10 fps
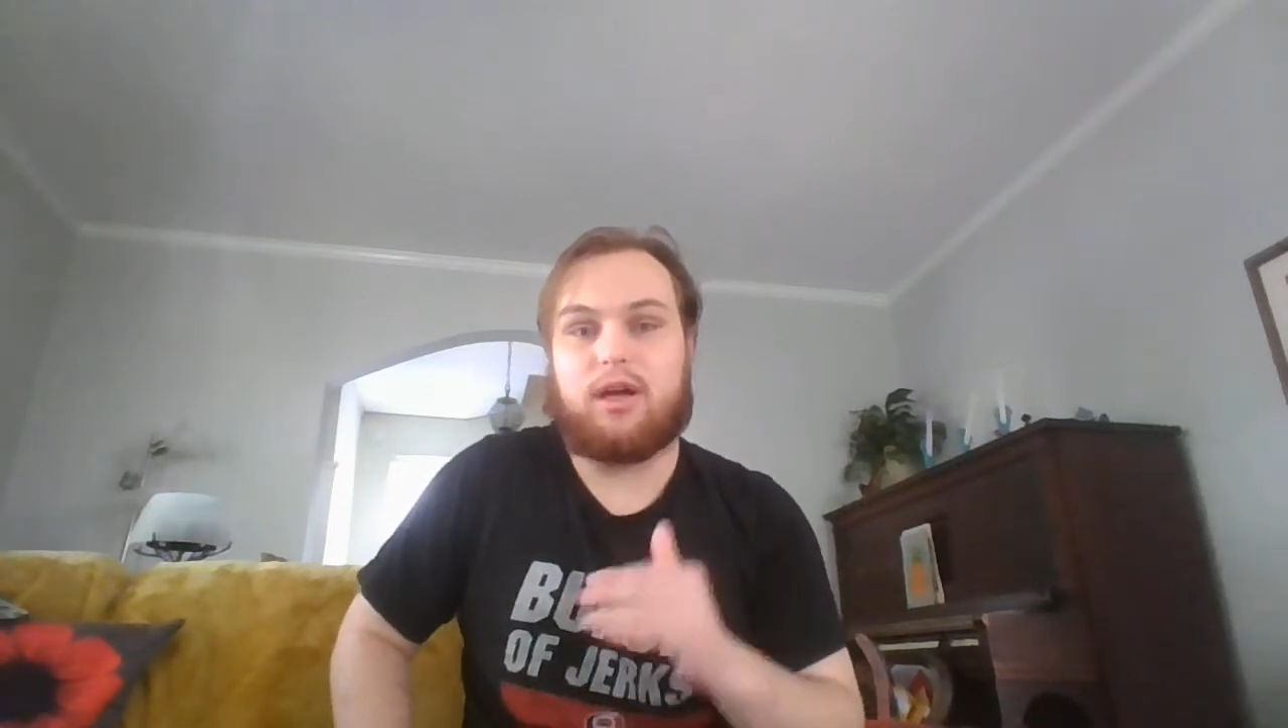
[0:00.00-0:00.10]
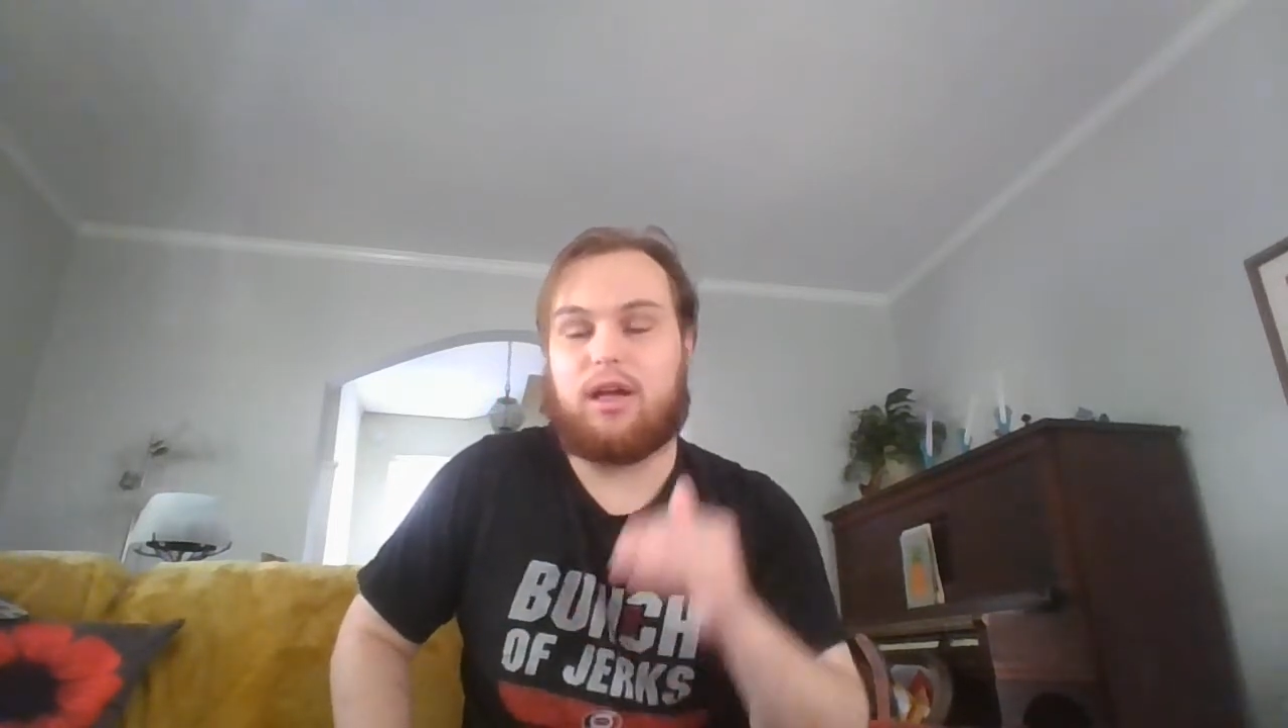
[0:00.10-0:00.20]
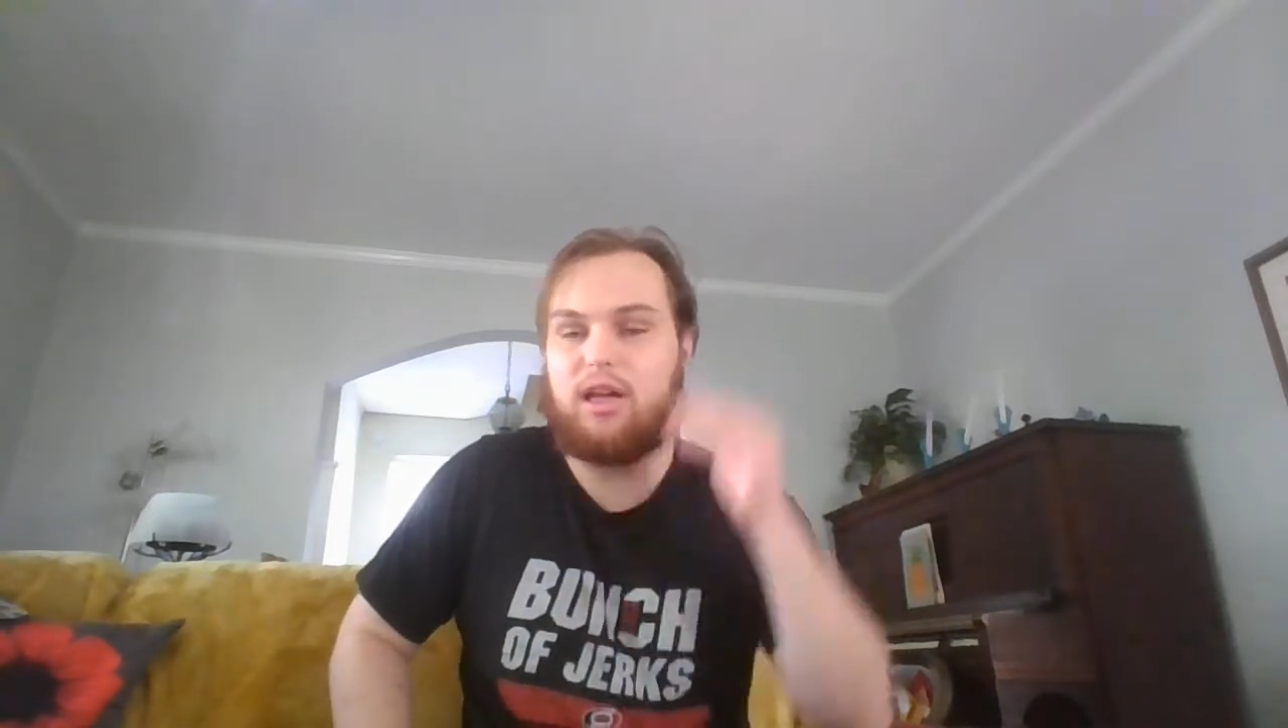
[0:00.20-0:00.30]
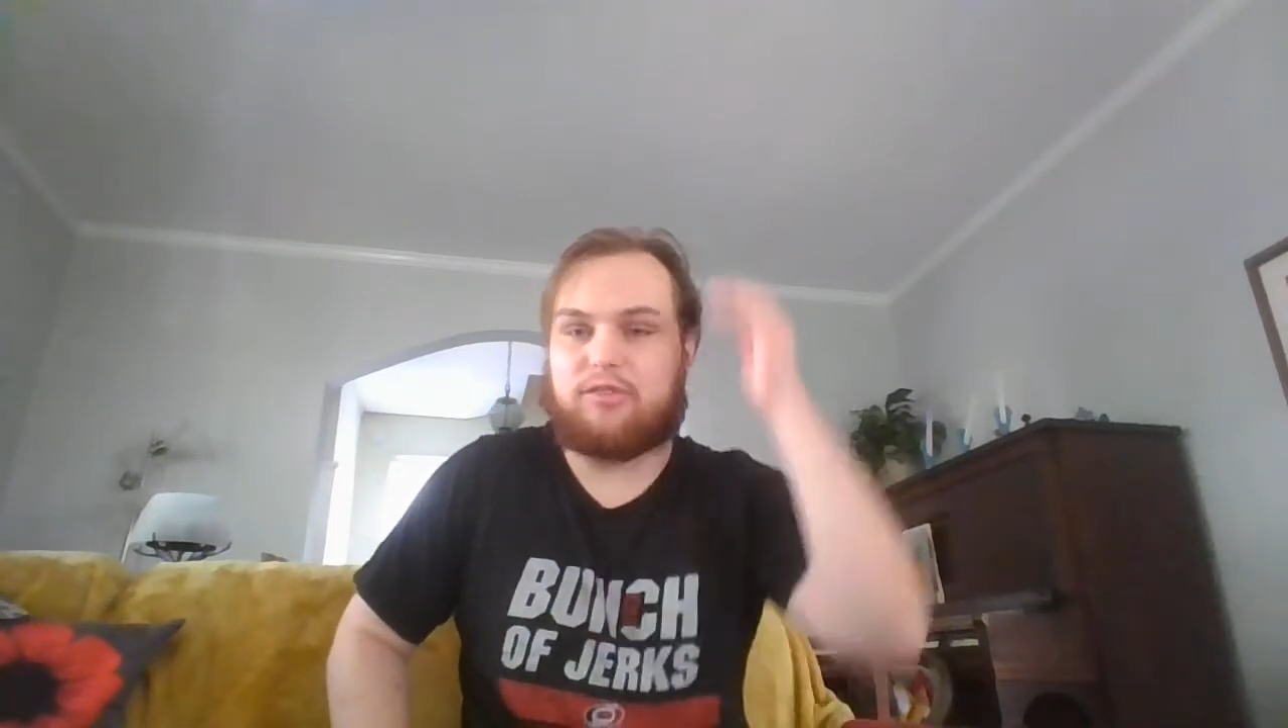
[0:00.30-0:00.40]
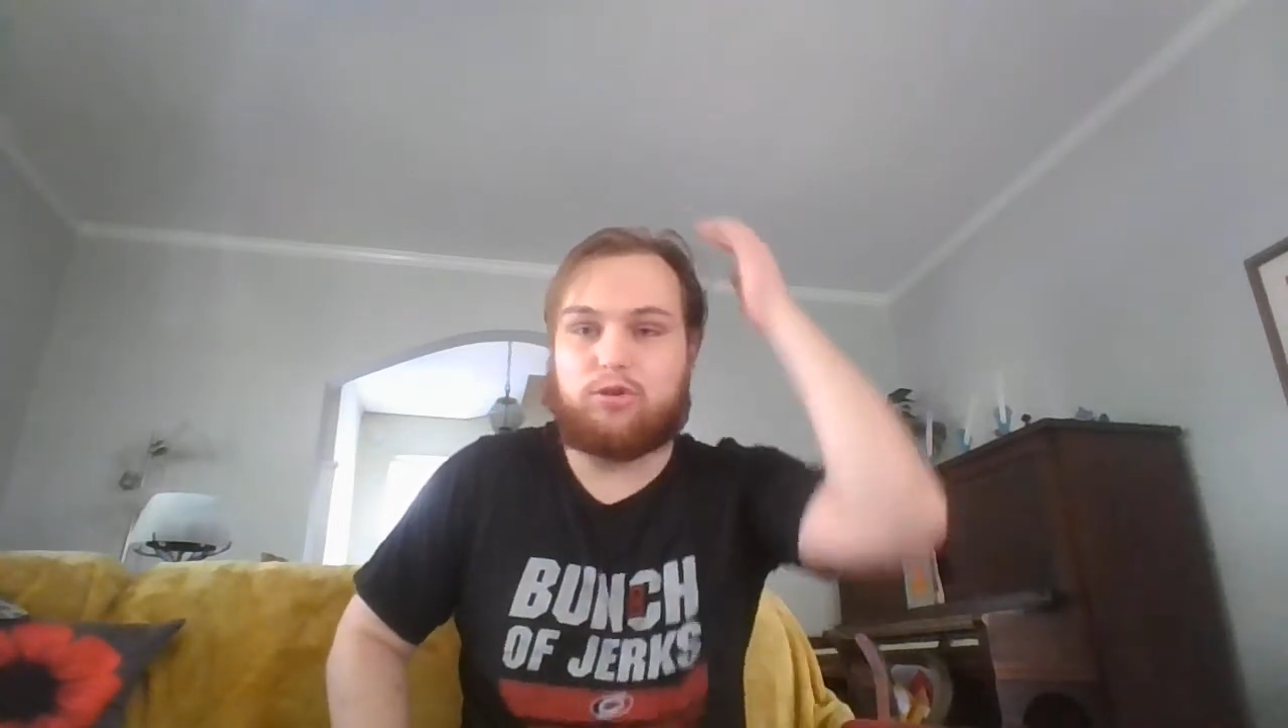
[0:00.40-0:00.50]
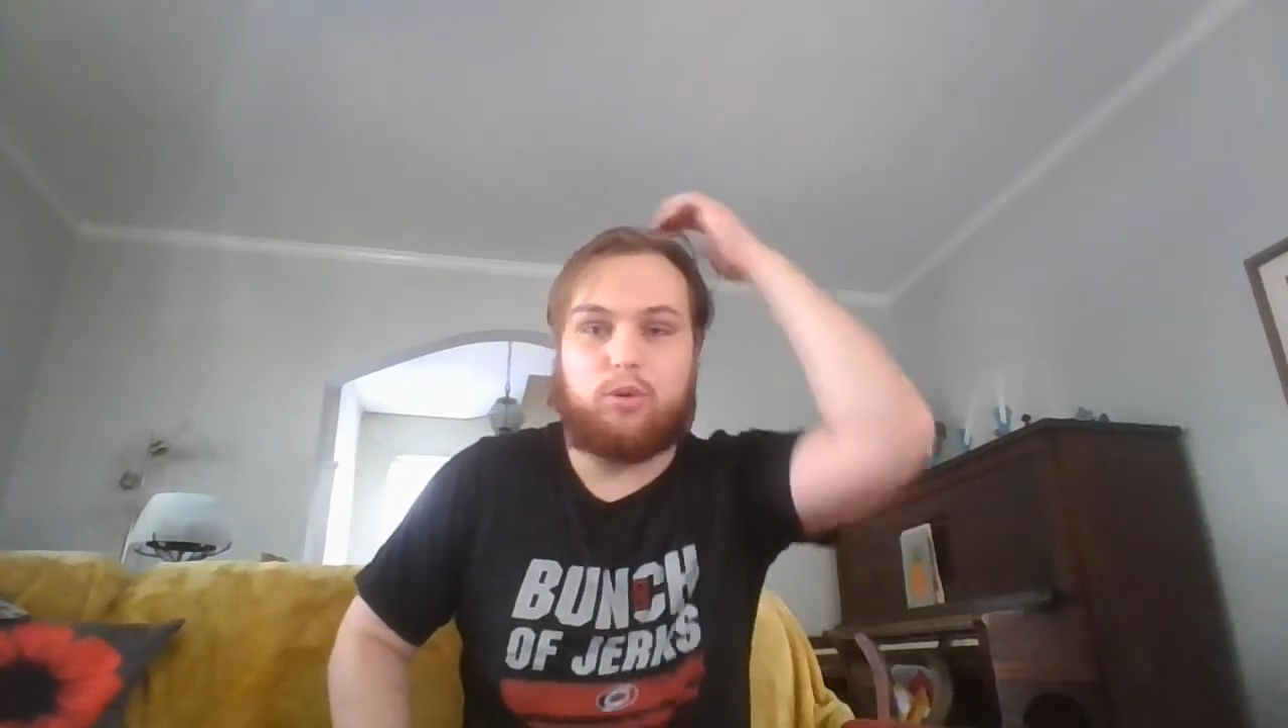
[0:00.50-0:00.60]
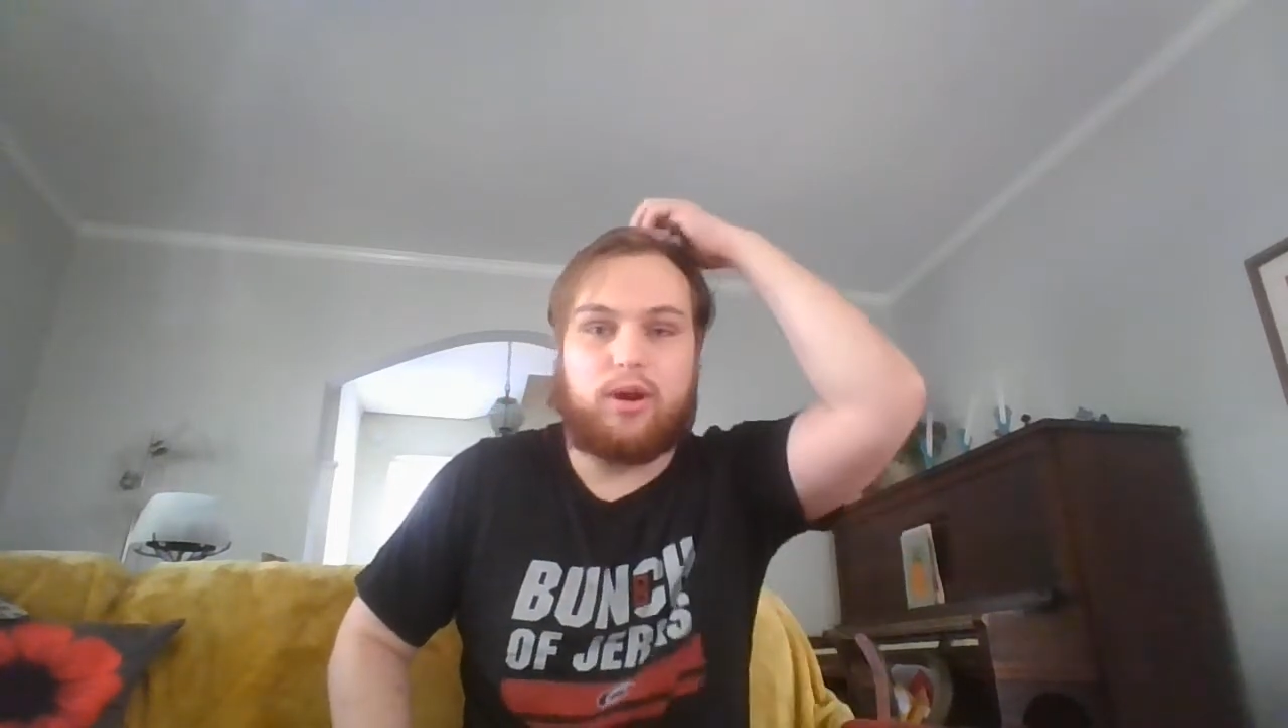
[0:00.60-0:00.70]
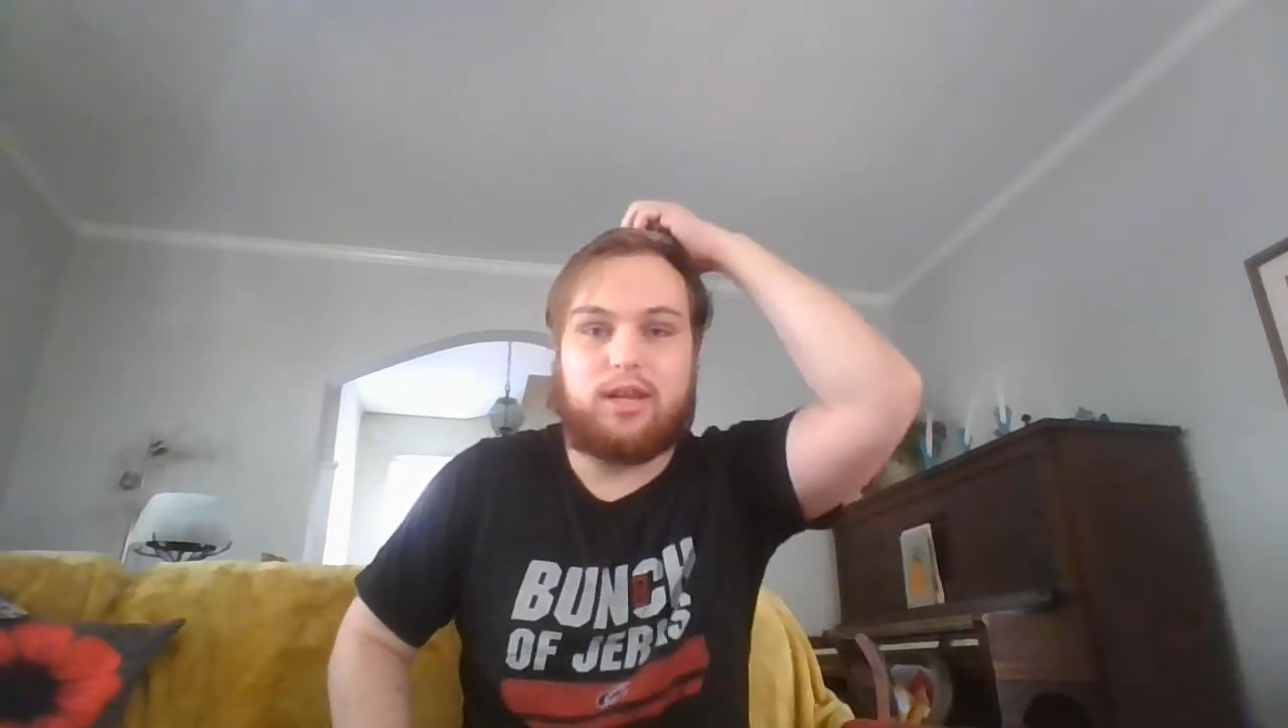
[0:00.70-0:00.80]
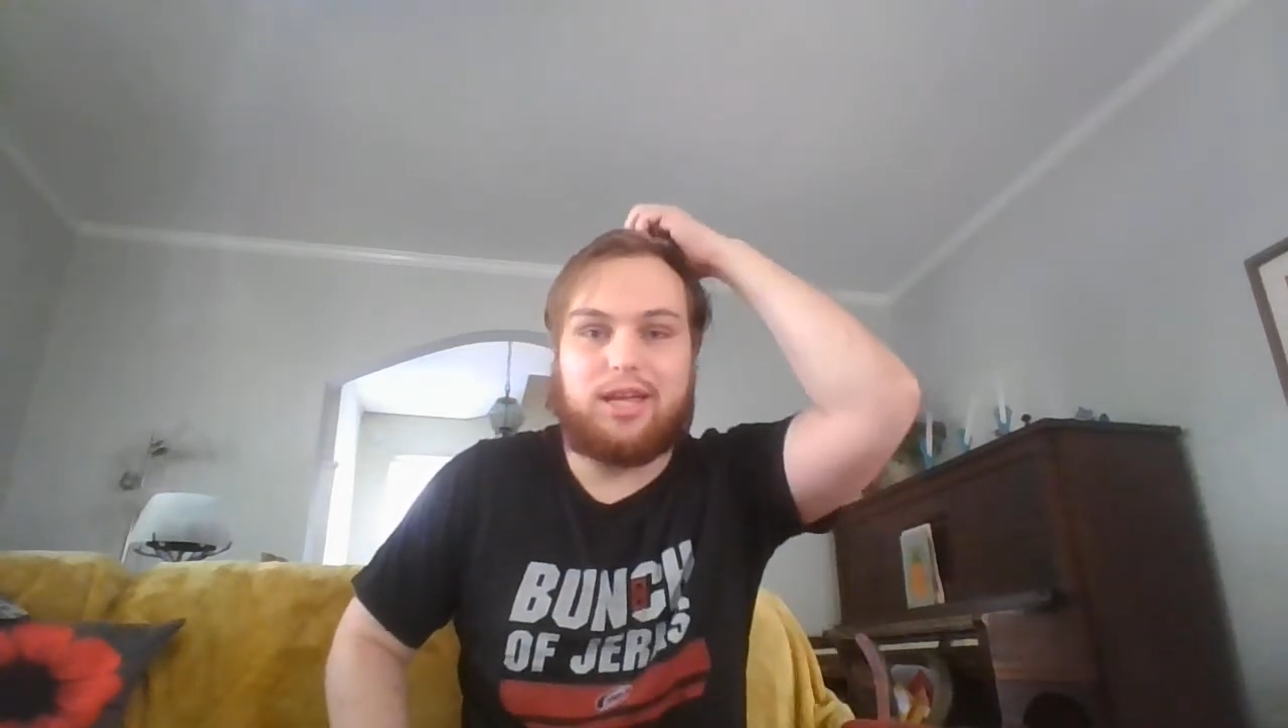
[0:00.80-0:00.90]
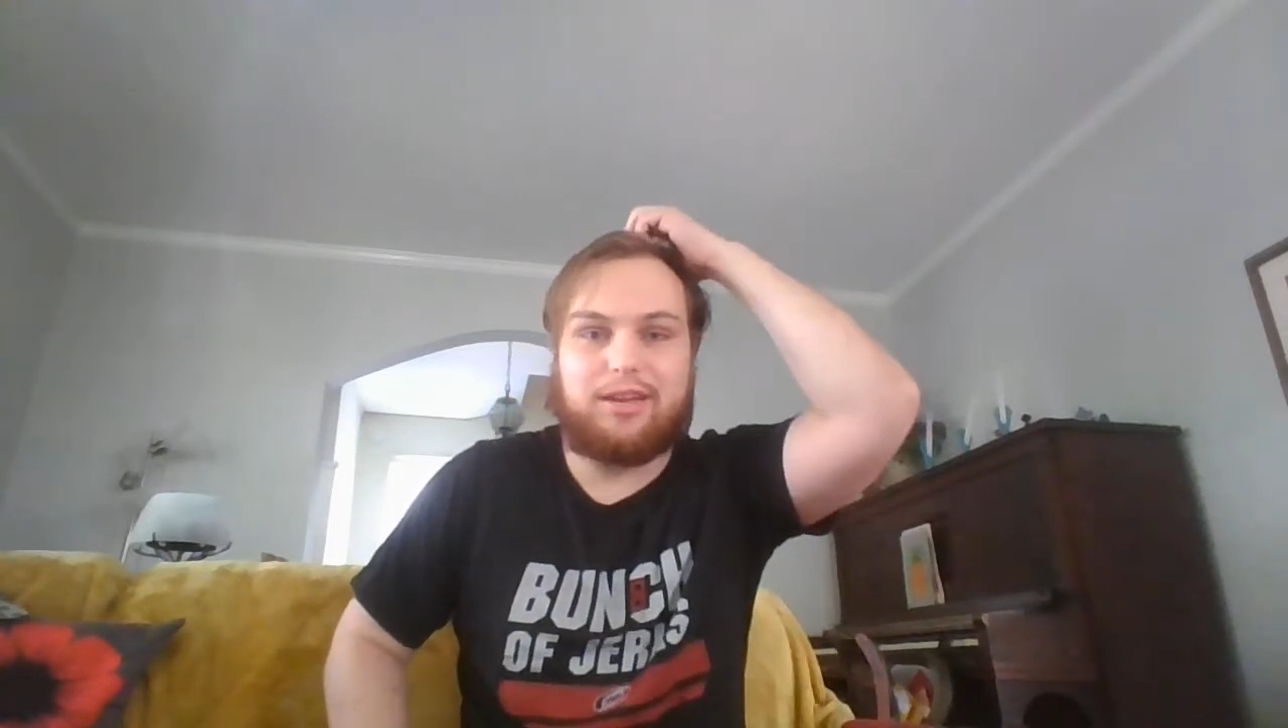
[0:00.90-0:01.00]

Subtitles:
as quickly